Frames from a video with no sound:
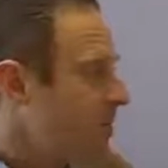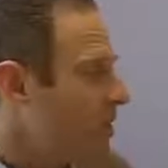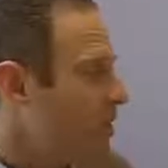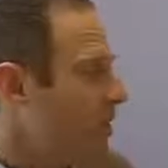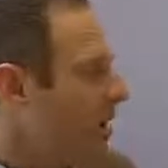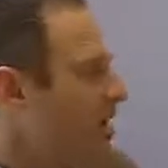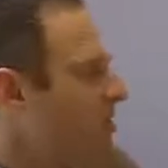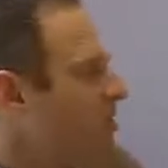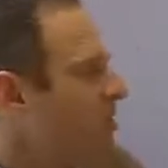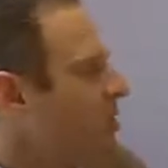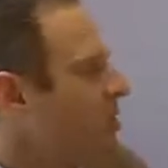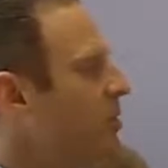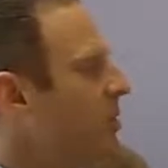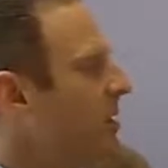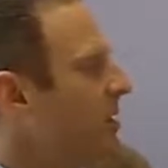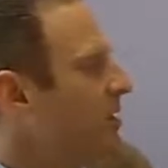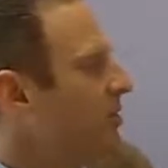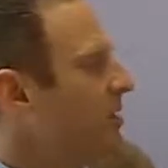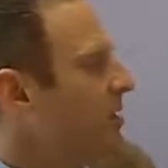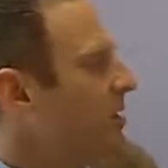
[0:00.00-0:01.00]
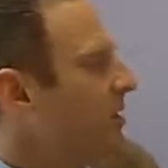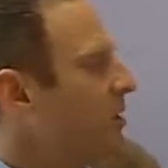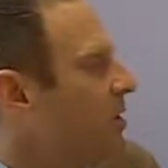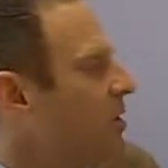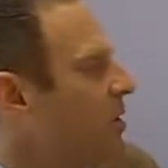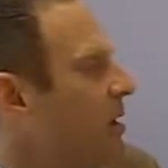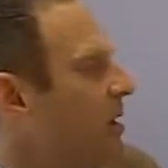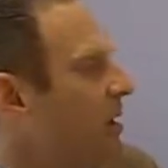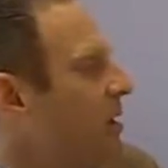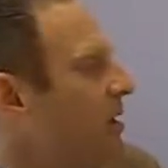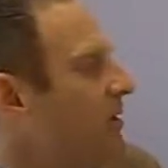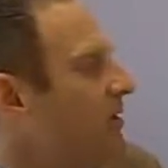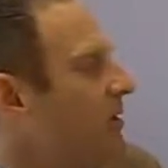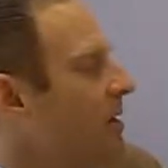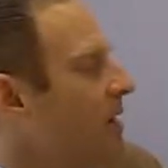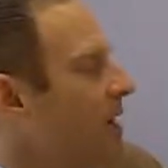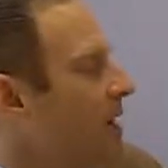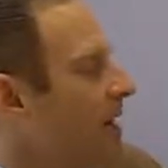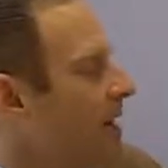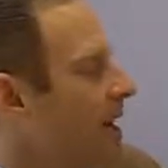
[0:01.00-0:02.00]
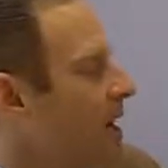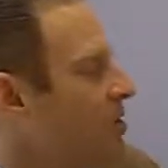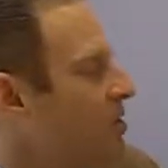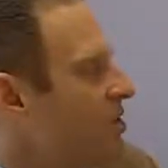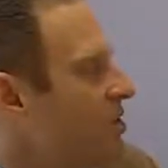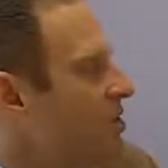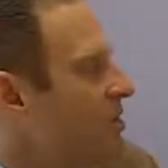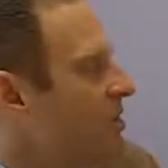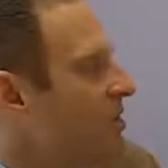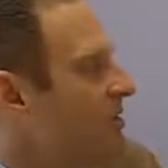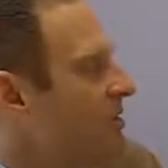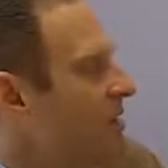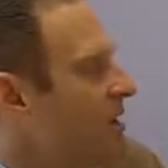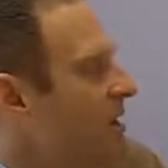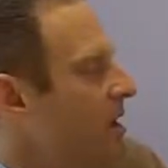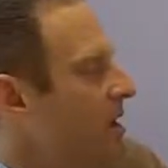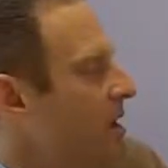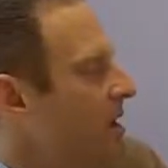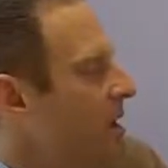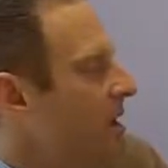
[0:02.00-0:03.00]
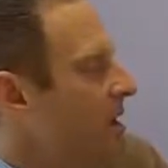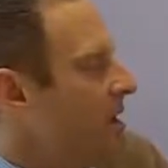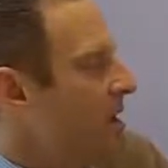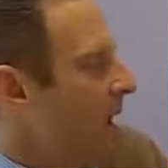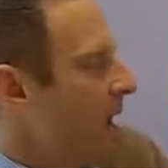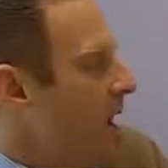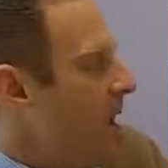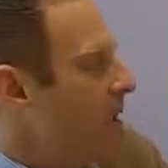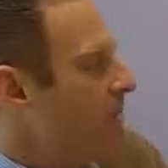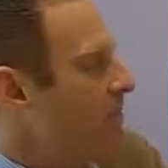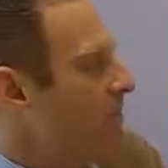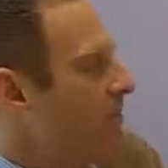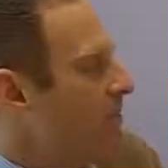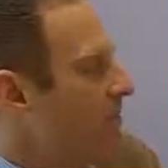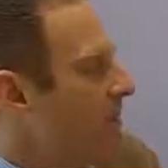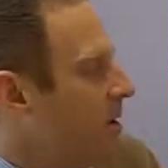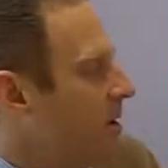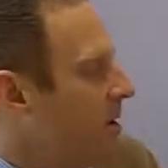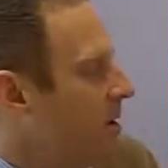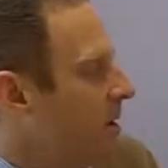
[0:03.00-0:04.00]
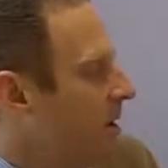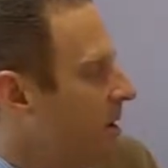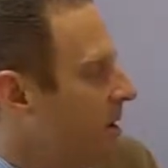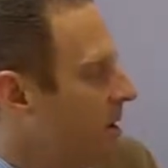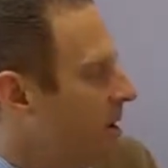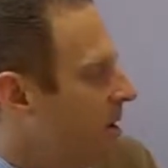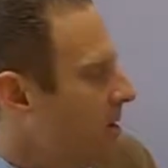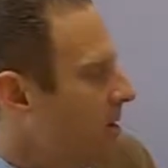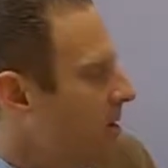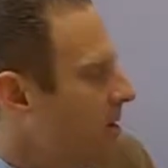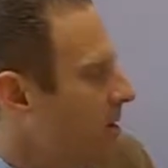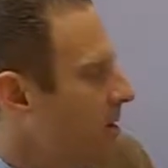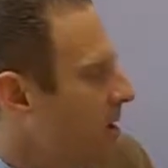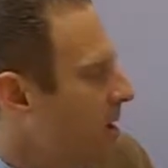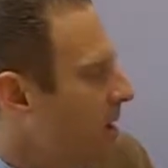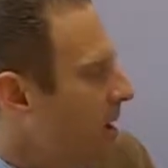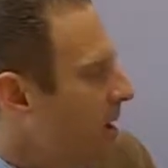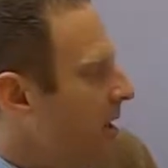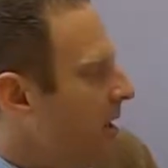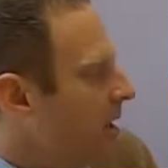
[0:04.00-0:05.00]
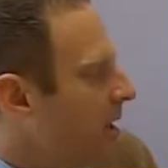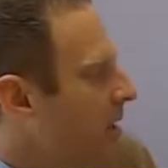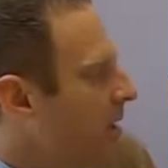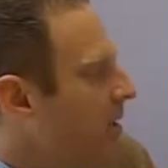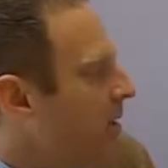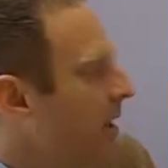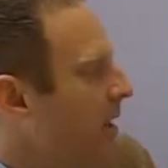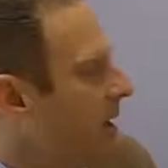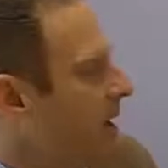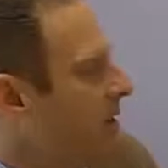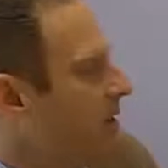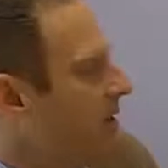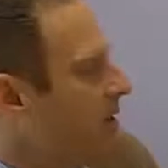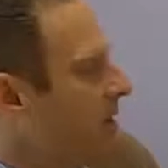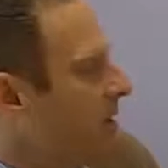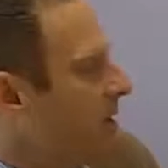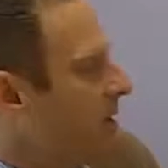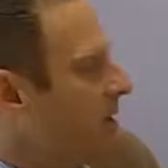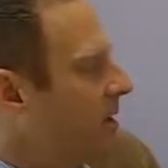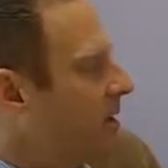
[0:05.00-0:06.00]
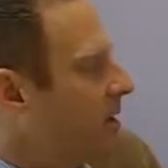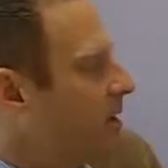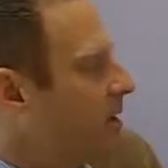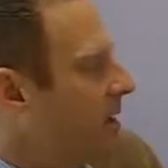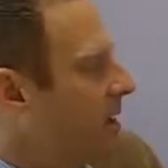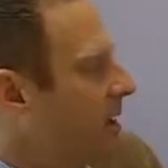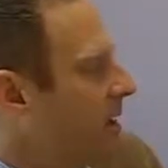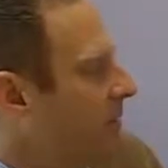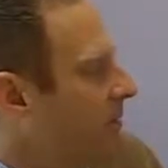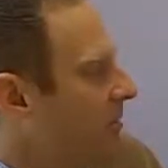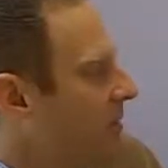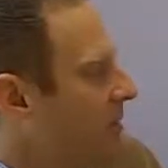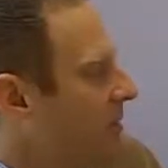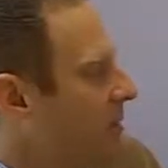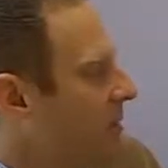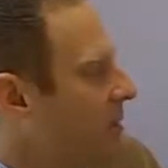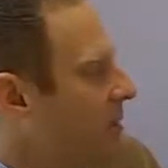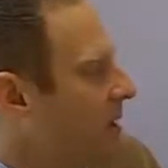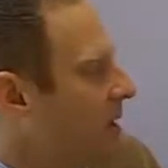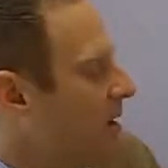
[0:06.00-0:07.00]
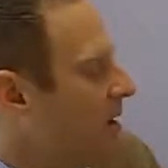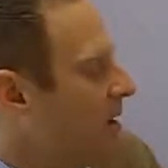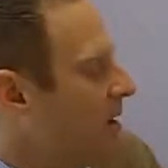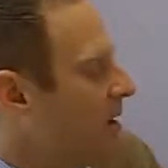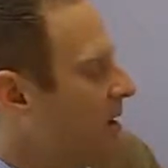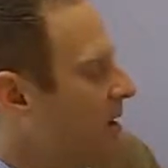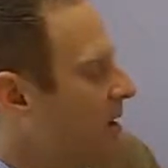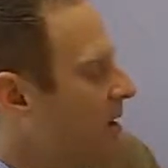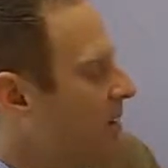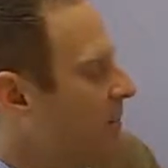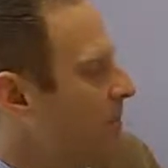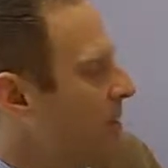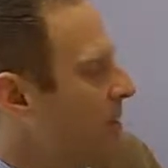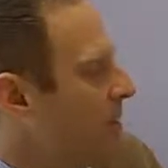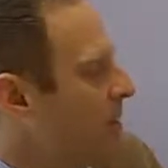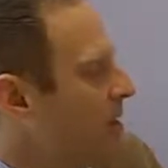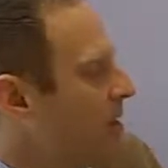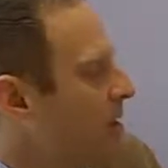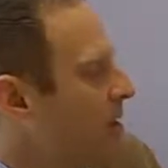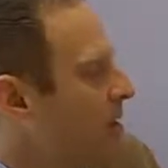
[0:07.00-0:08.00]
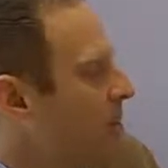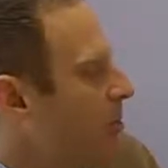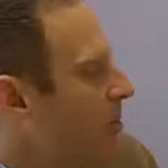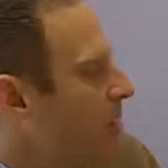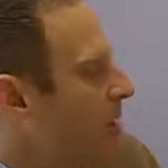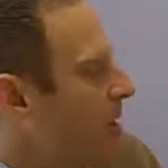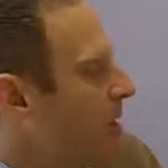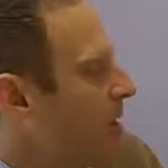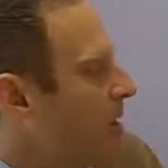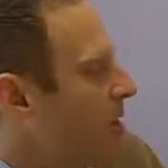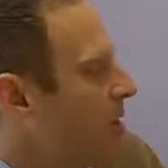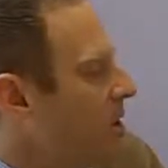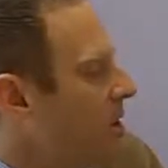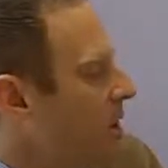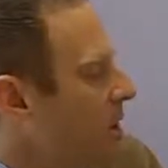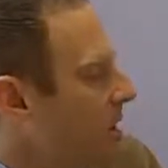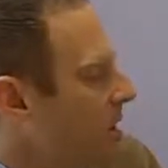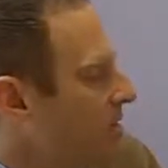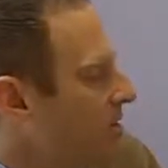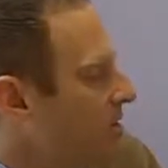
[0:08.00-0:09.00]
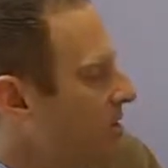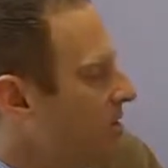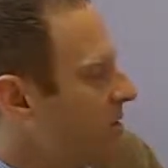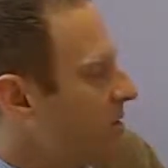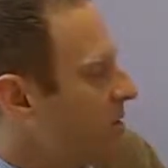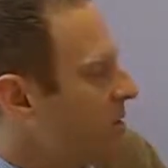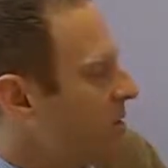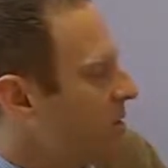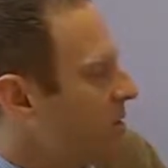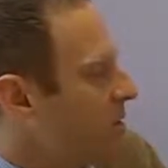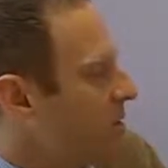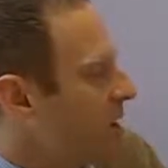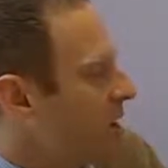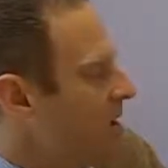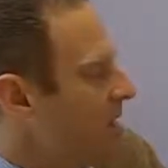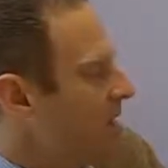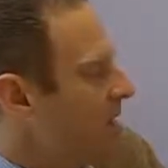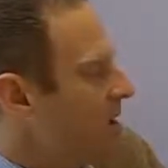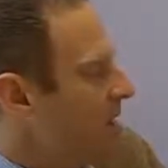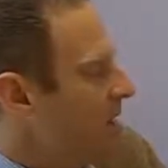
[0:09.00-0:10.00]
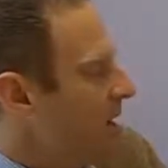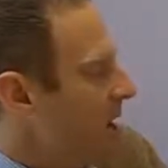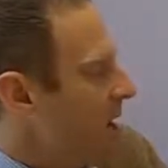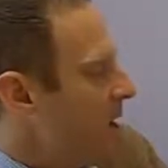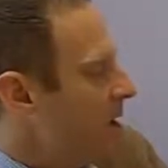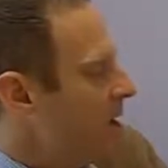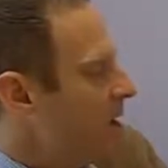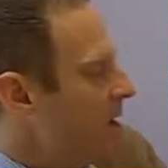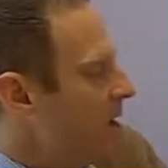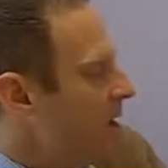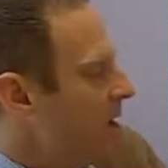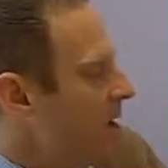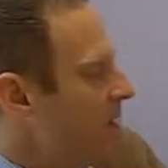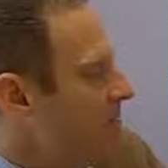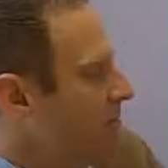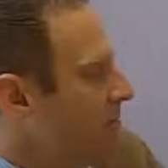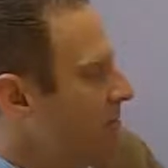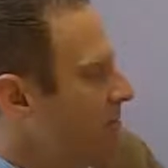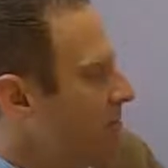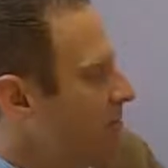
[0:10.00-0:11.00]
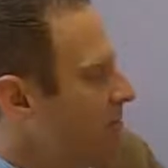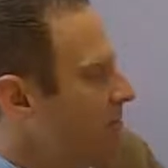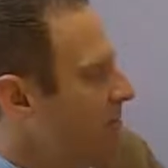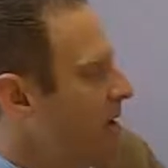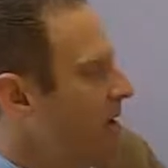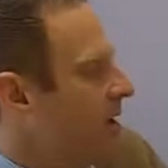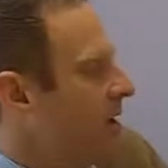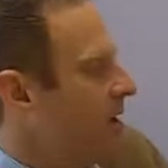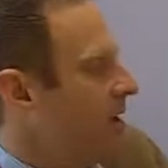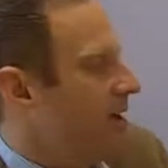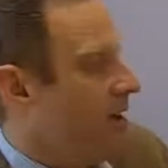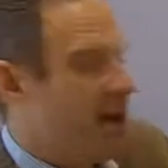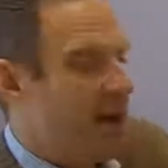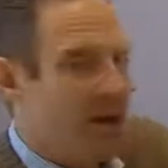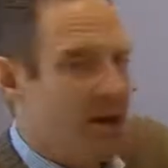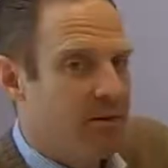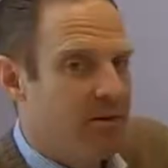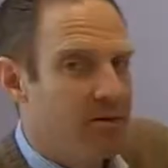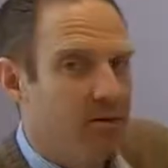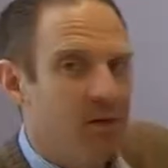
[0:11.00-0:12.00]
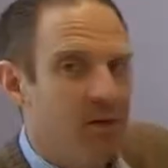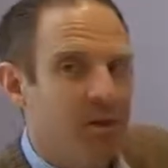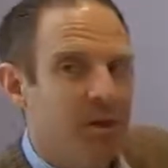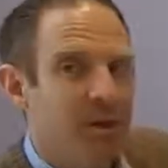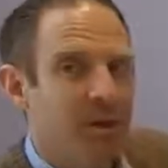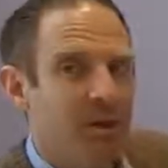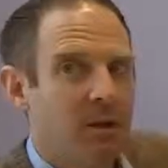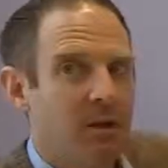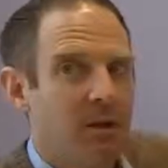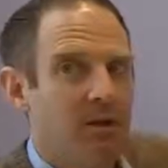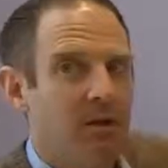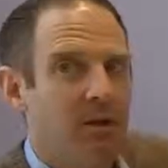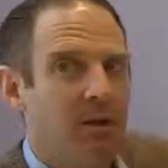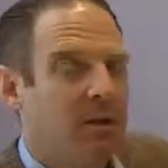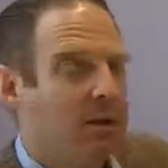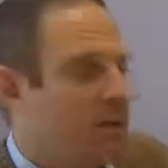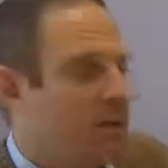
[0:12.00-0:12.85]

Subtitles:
Okay, so you have adjective, noun here, and you have operating costs. So you have the noun, adverb, and adverb here.